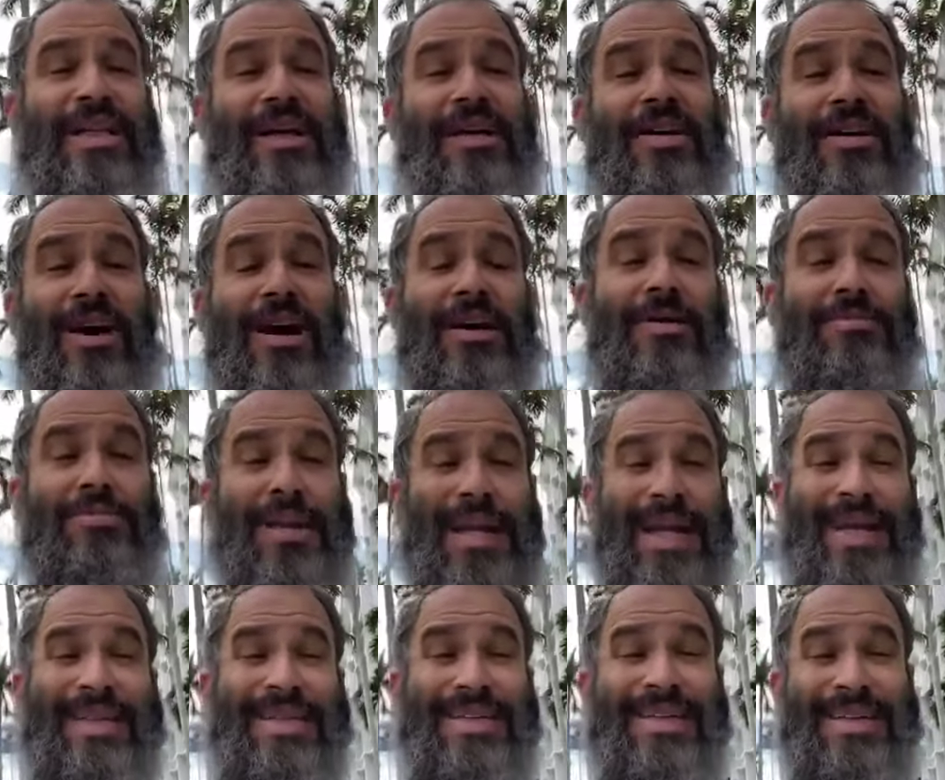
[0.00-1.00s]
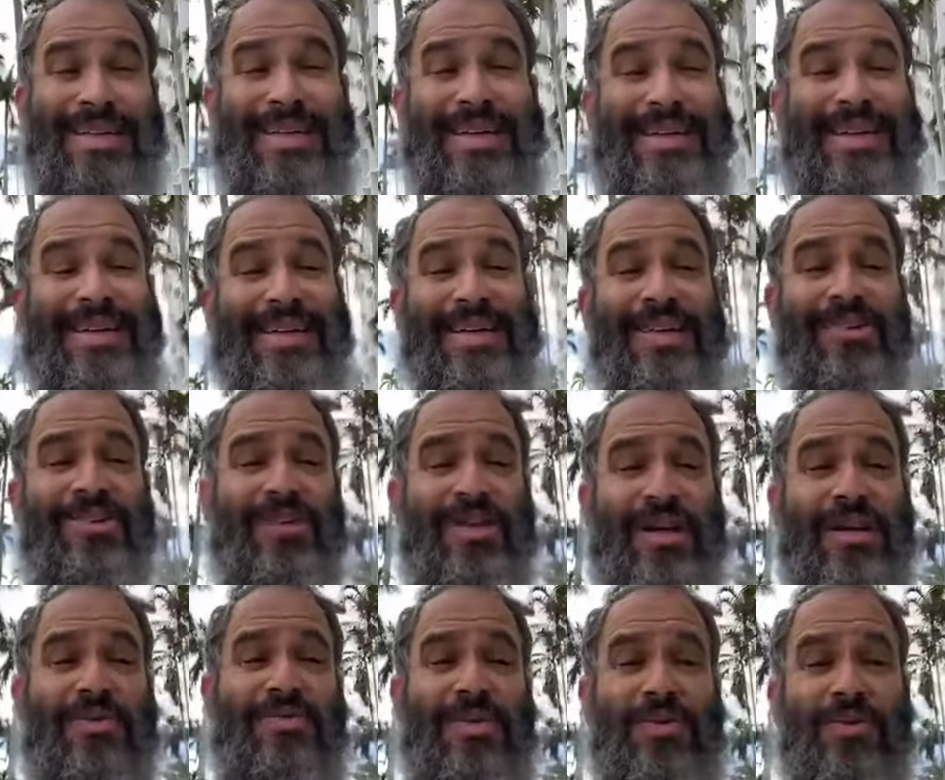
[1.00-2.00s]
that God implanted in each and
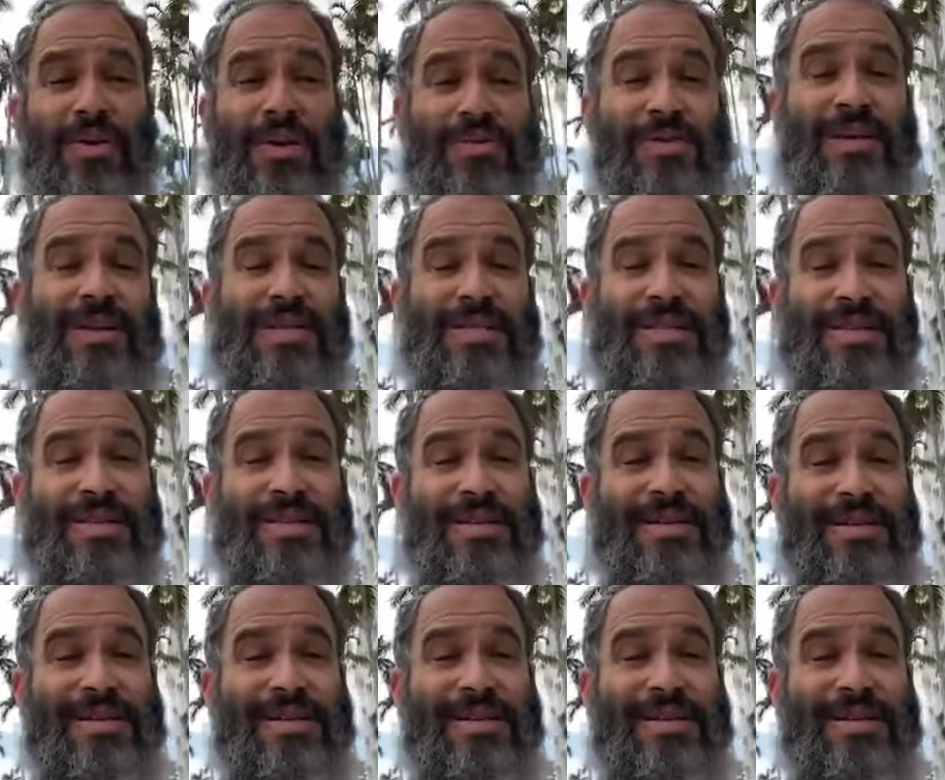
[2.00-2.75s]
every one of us.